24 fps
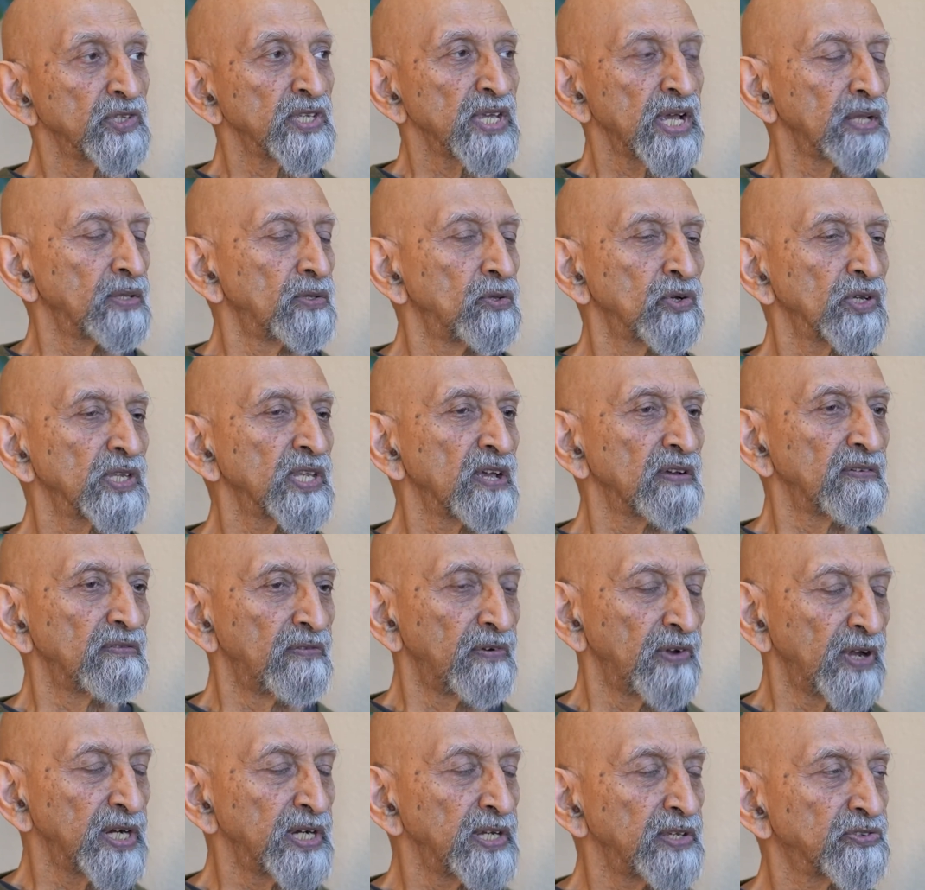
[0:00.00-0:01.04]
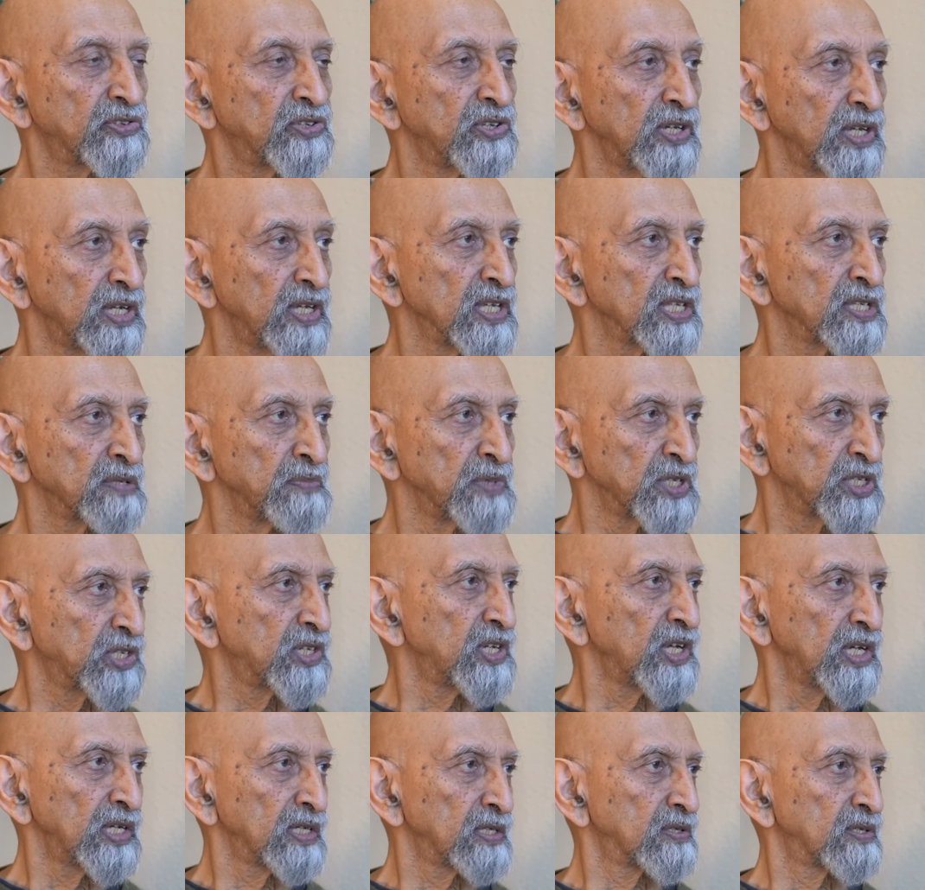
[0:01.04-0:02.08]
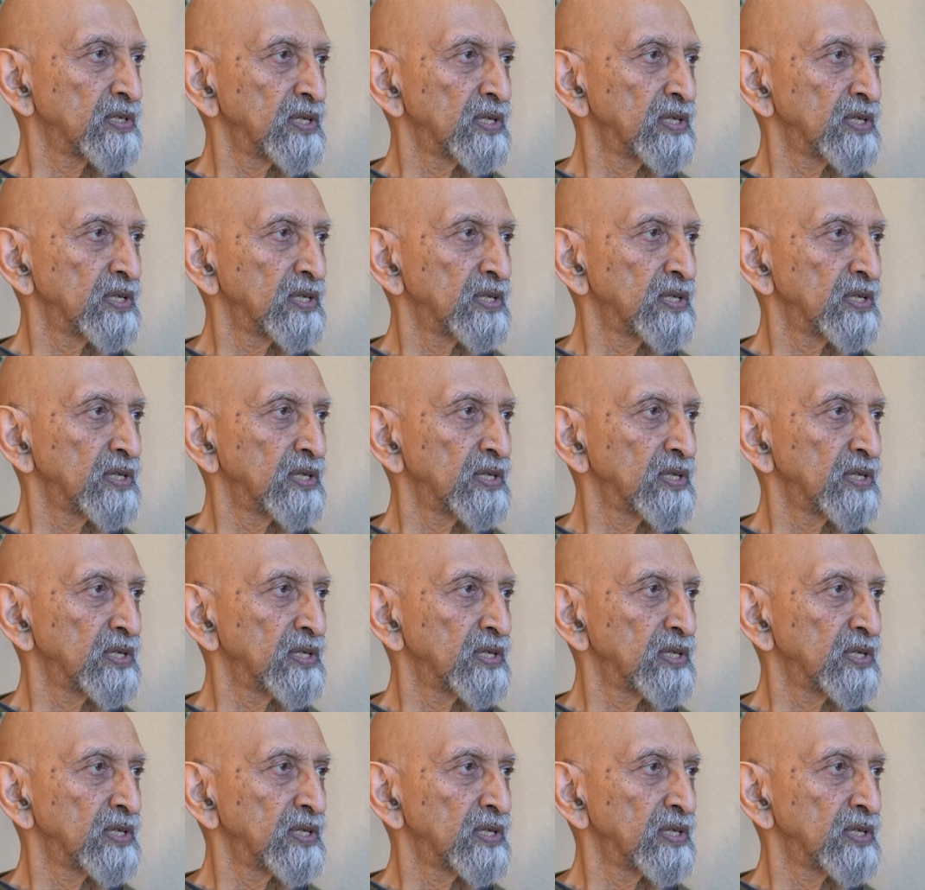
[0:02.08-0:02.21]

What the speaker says: Those are very serious mistakes.